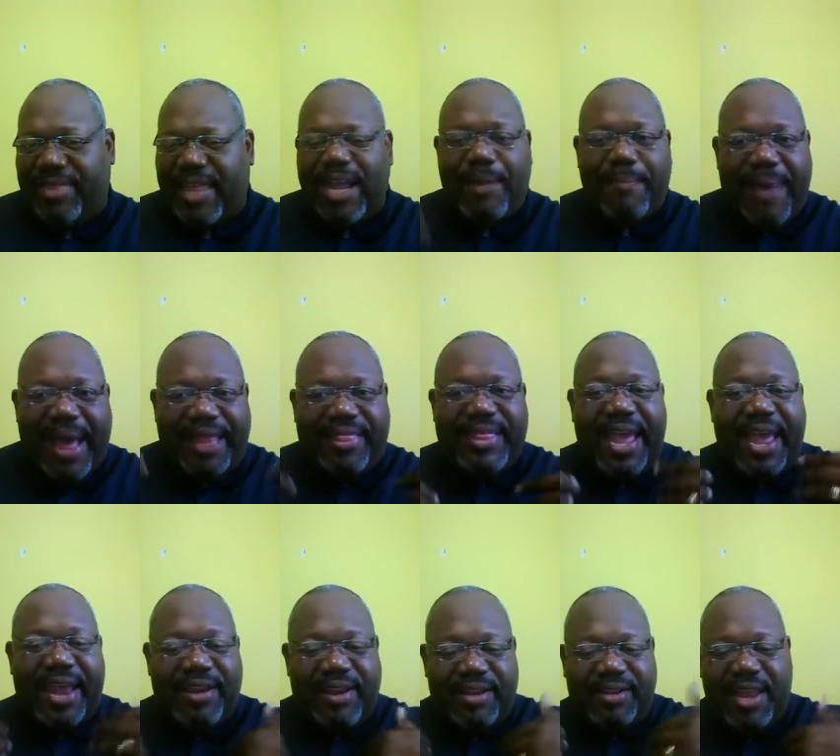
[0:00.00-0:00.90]
Think about
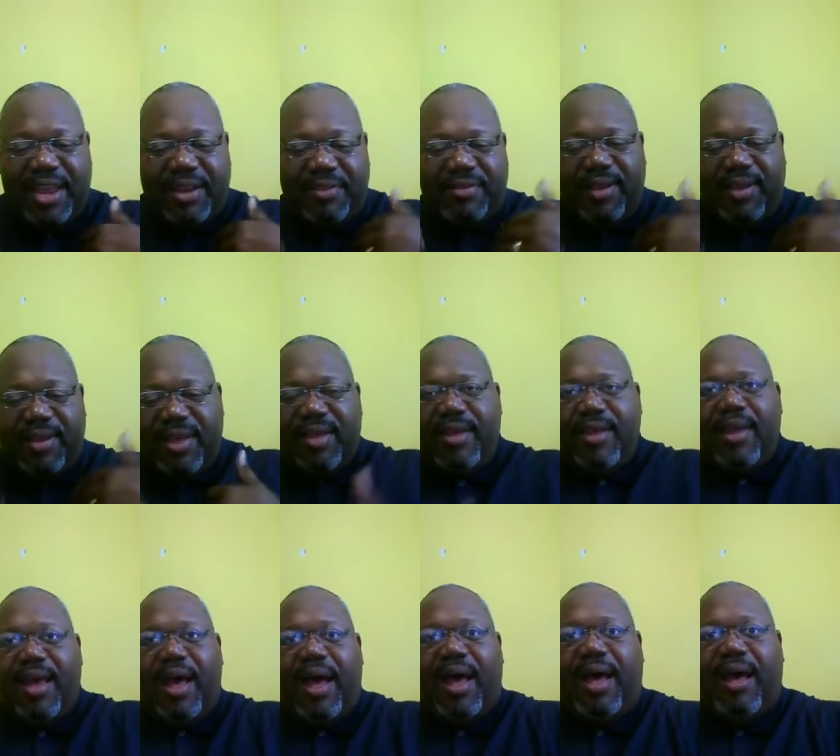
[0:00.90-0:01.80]
that and and,
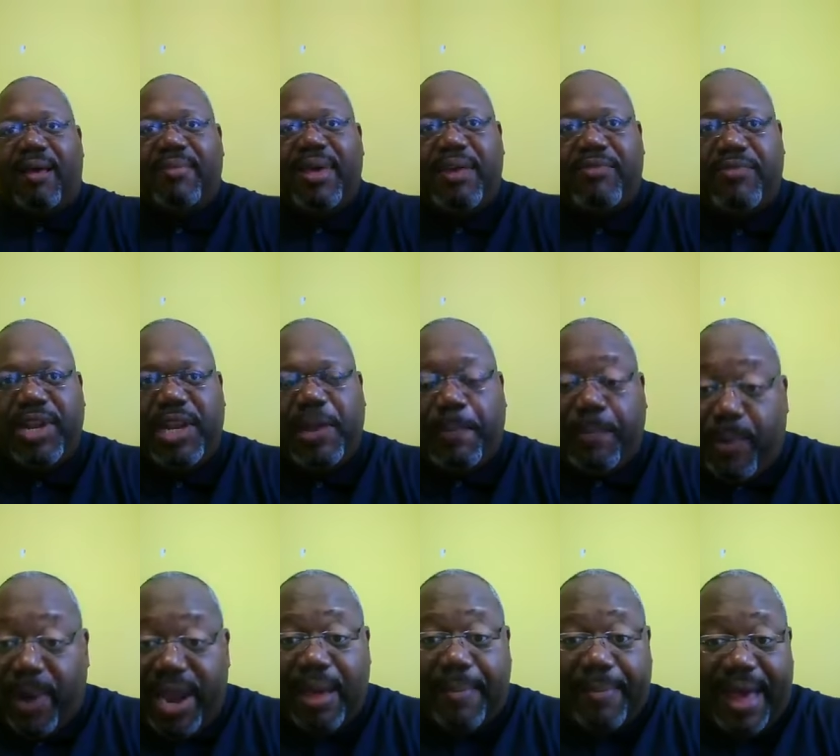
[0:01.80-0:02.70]
um, and really
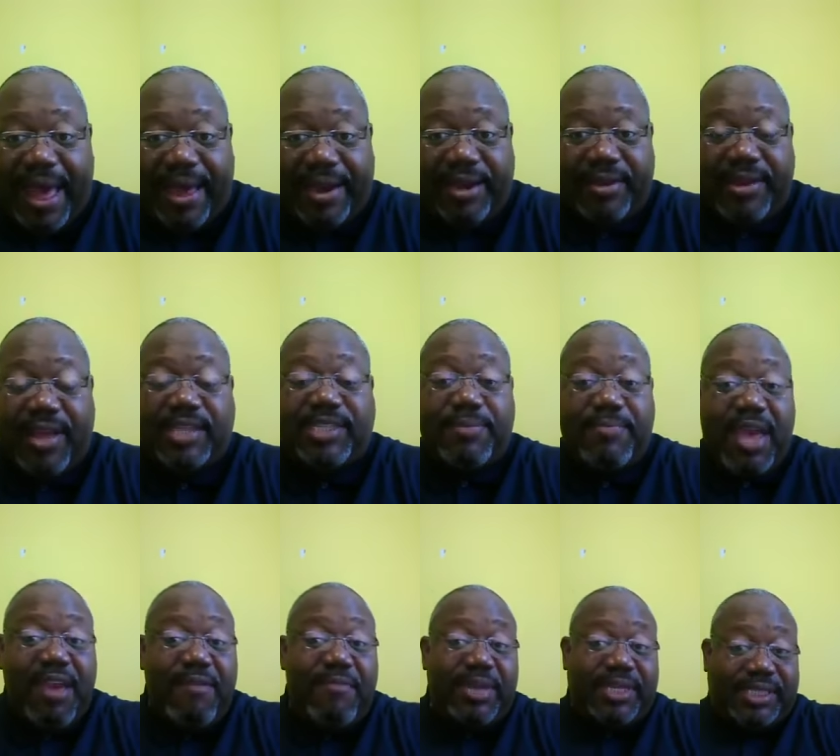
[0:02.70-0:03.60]
pray about it because it
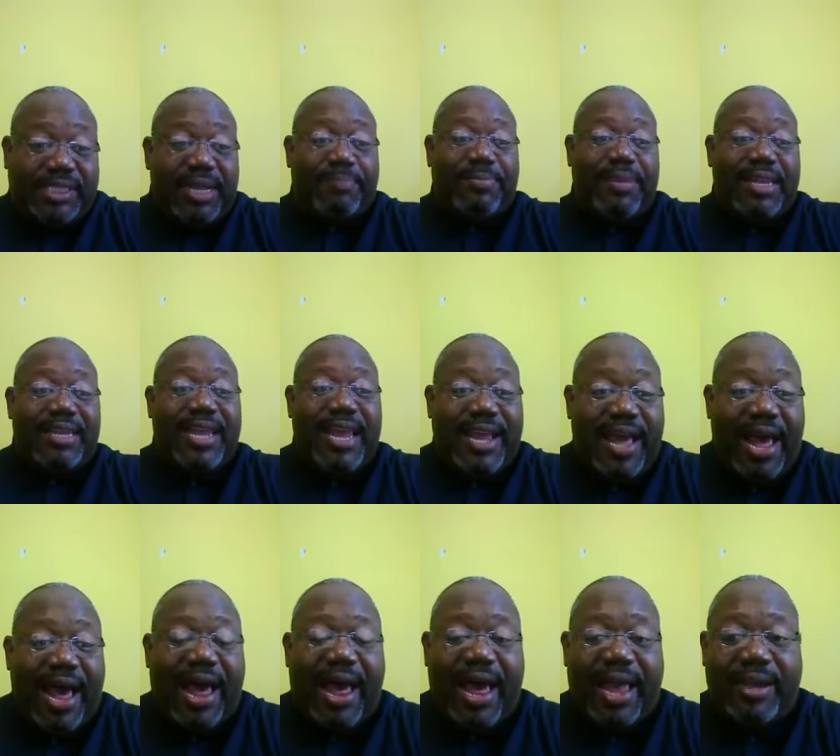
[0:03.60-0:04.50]
may be something that
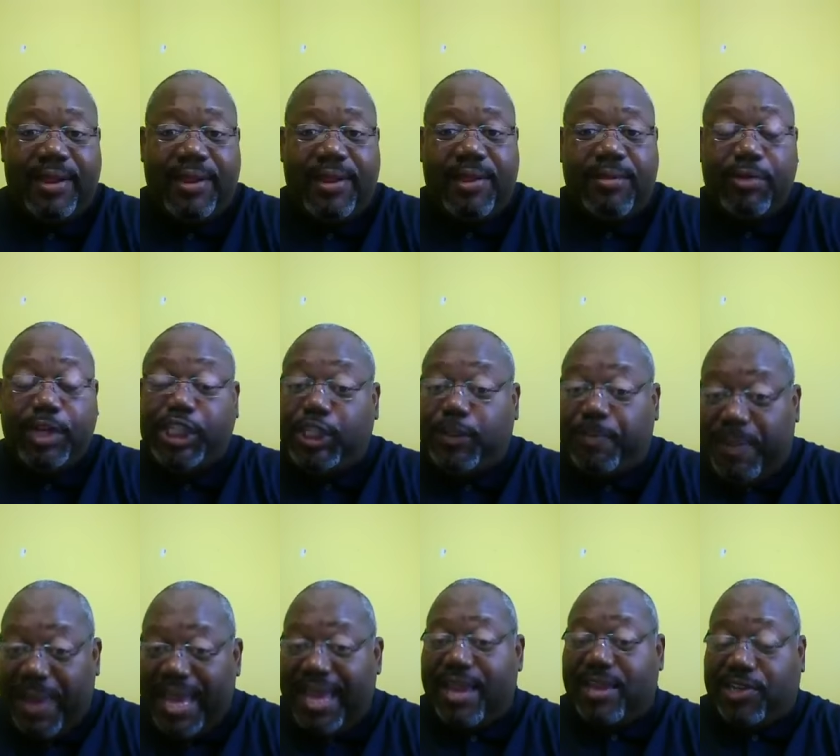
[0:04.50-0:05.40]
God was
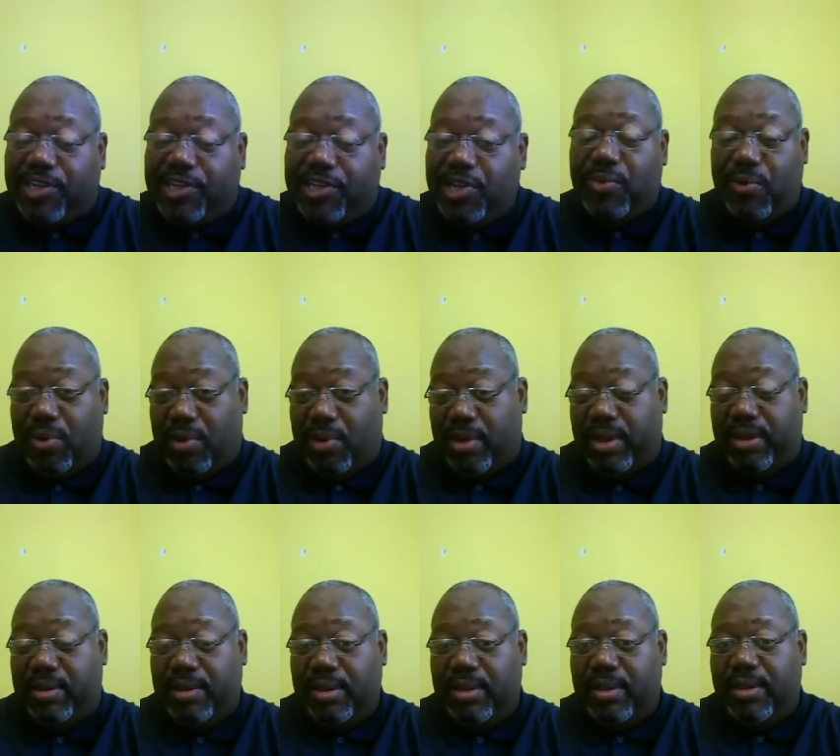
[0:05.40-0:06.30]
speaking to you on
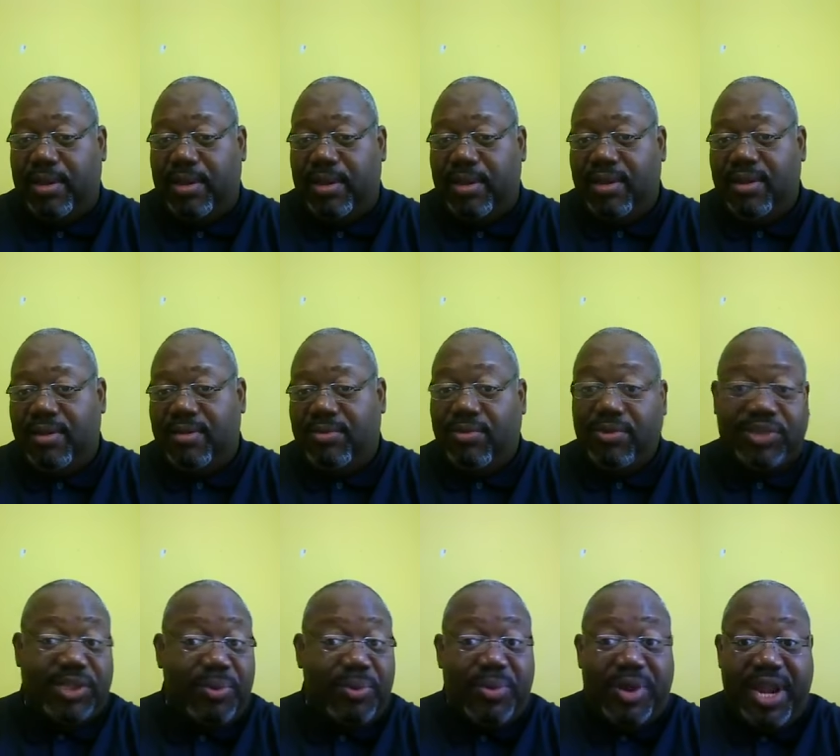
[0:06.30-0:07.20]
through
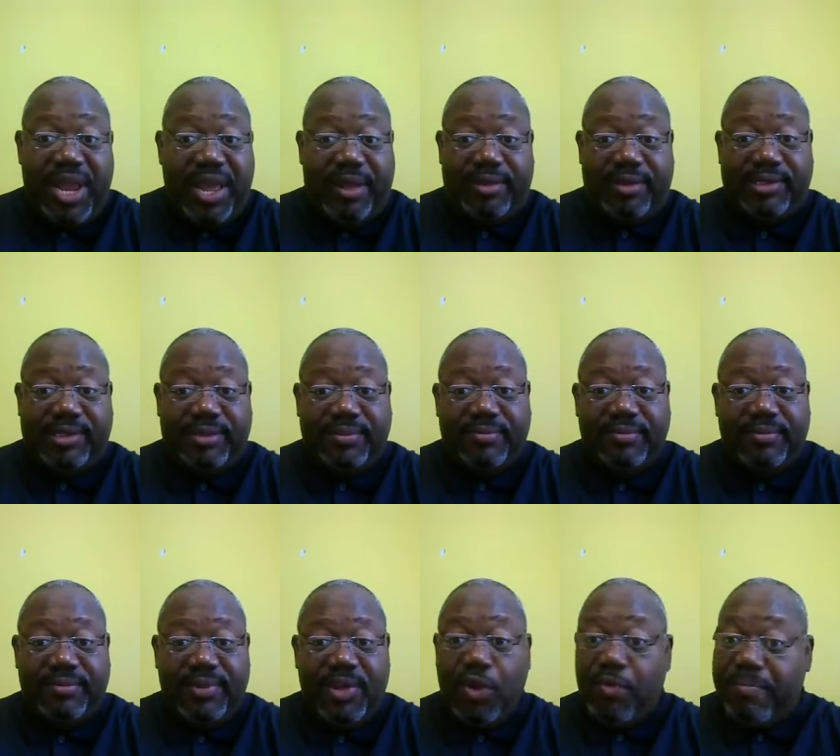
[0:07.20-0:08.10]
someone else
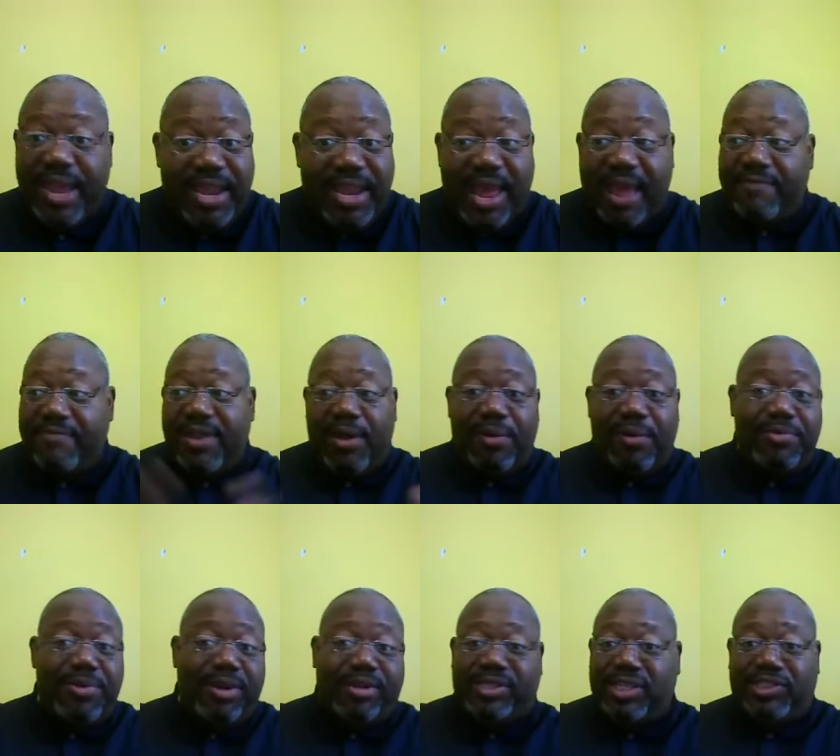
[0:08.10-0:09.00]
who may not have known
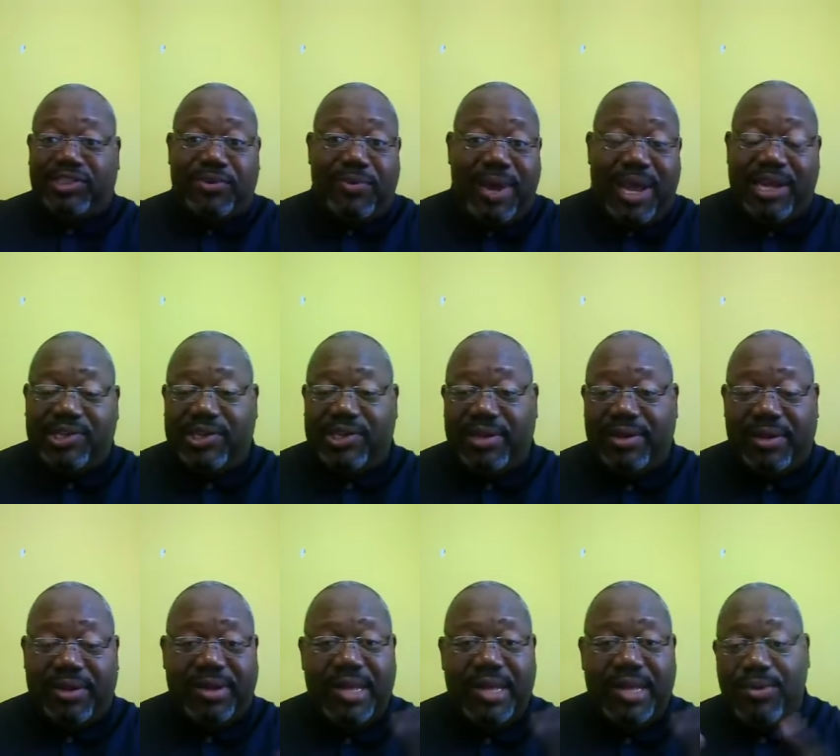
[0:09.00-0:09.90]
your situation
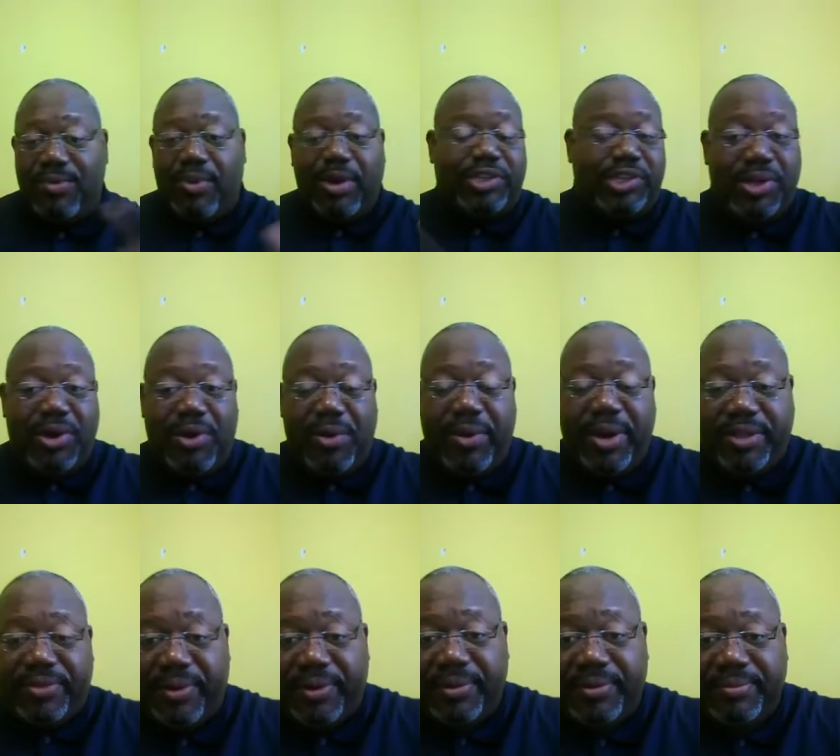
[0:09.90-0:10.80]
or what you're
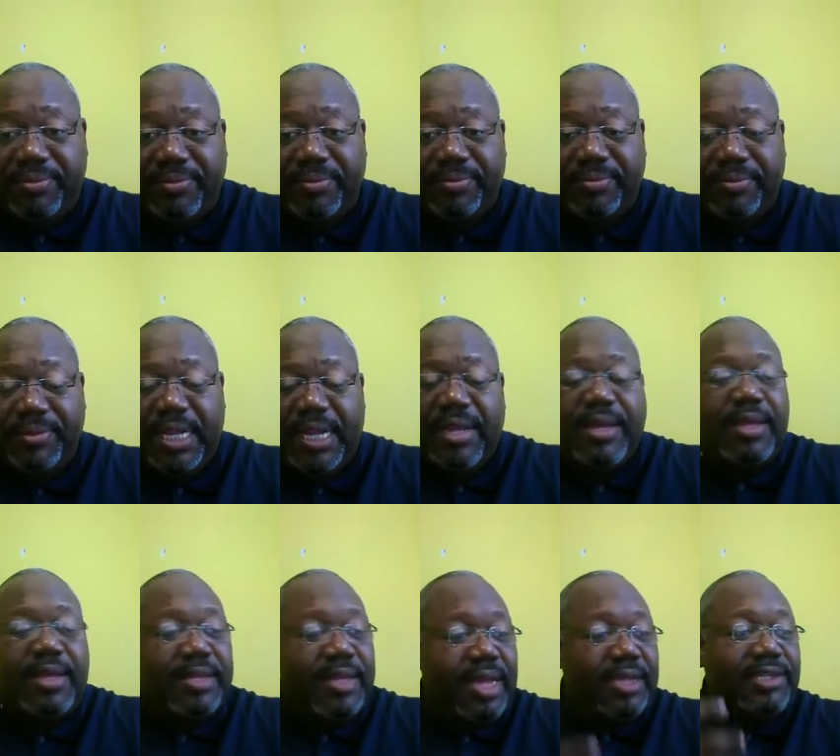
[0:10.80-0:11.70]
going through.
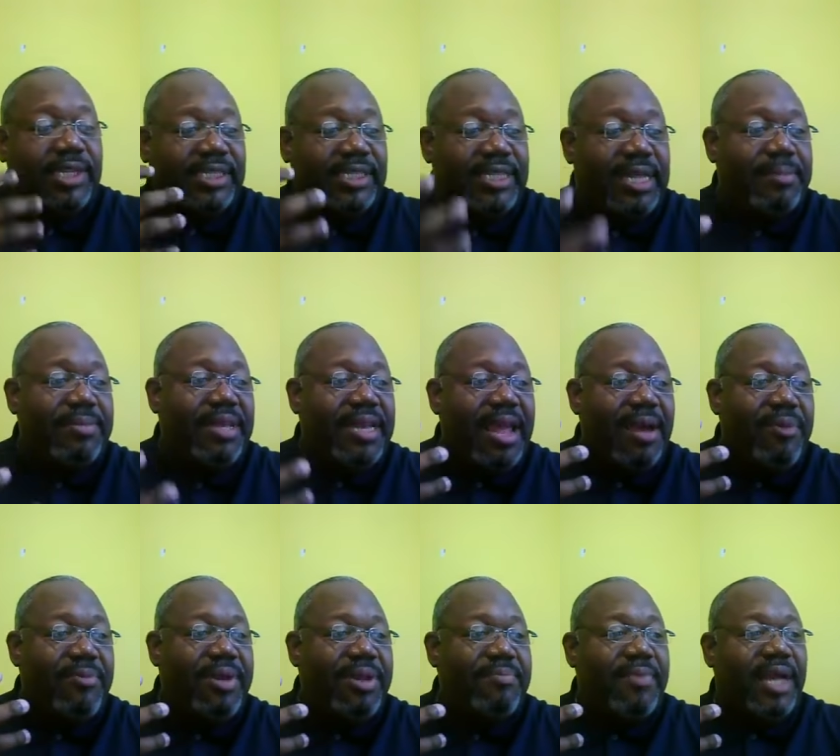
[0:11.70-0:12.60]
Just something
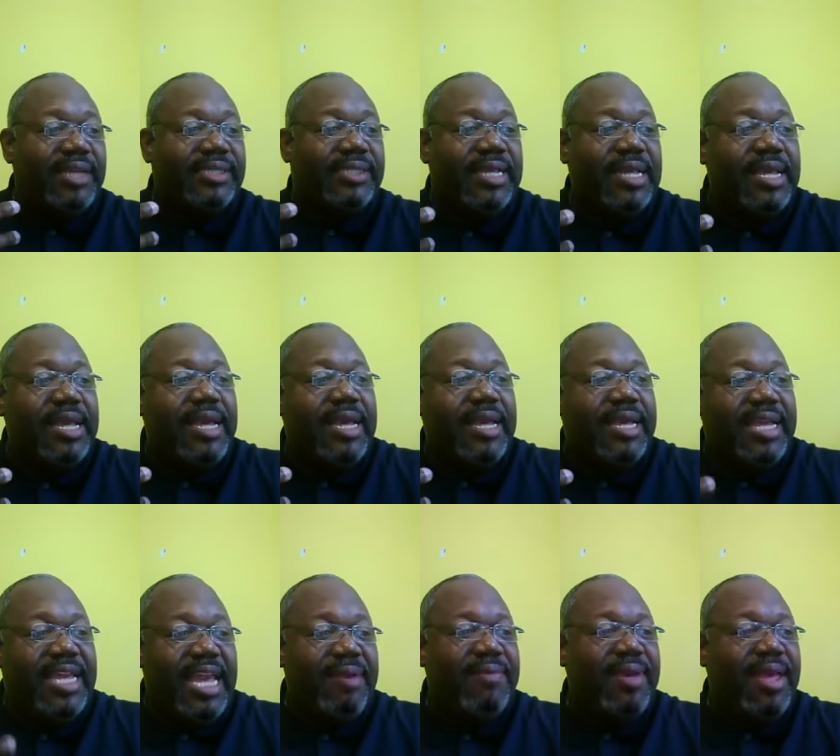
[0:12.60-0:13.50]
that we must
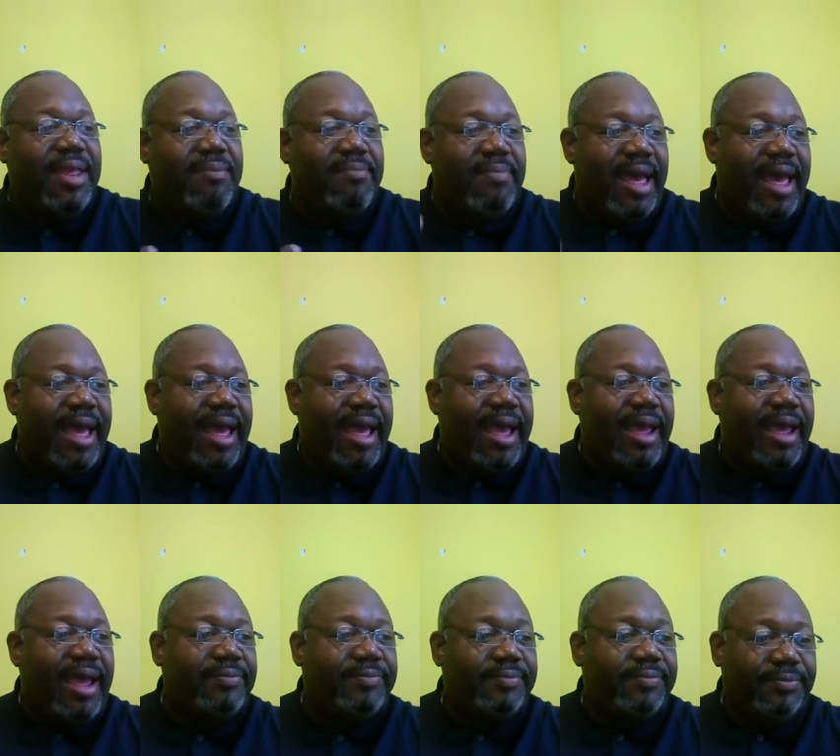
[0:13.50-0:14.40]
keep in mind.